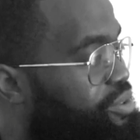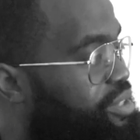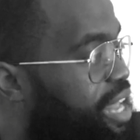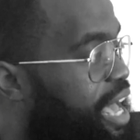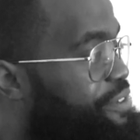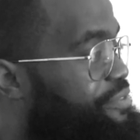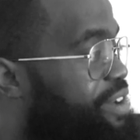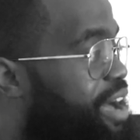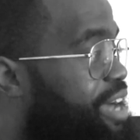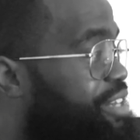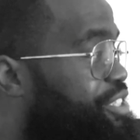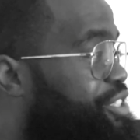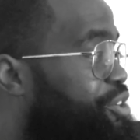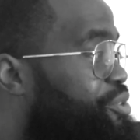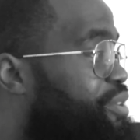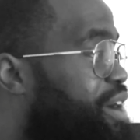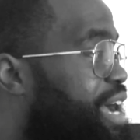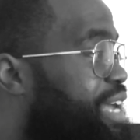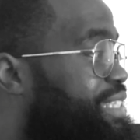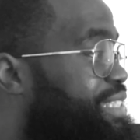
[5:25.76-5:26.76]
life got
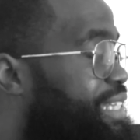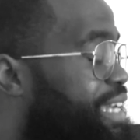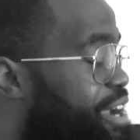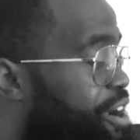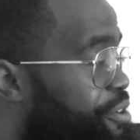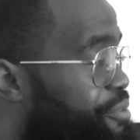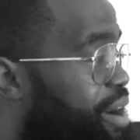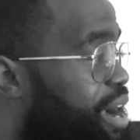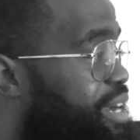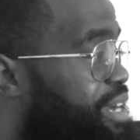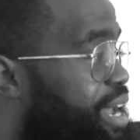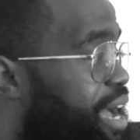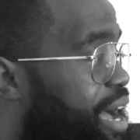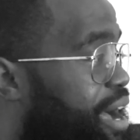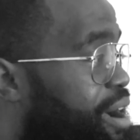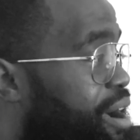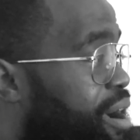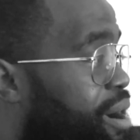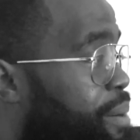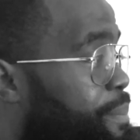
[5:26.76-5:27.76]
your ass scared right
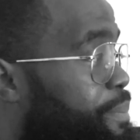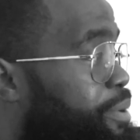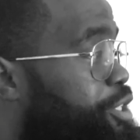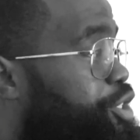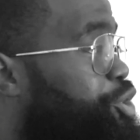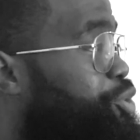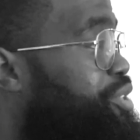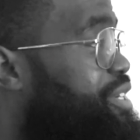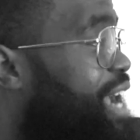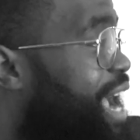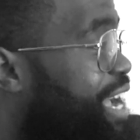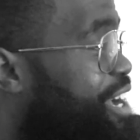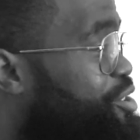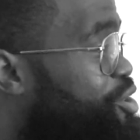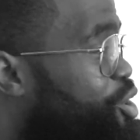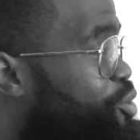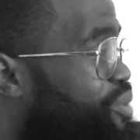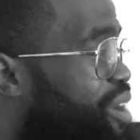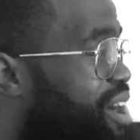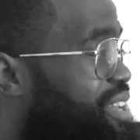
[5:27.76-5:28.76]
now, but you can't
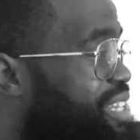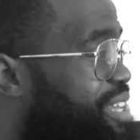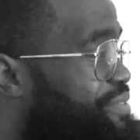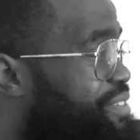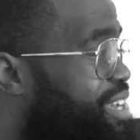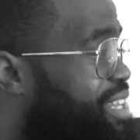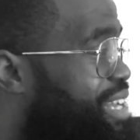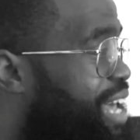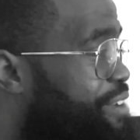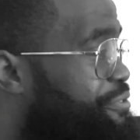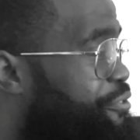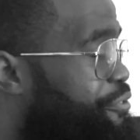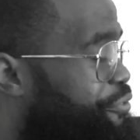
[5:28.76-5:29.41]
go around living your life in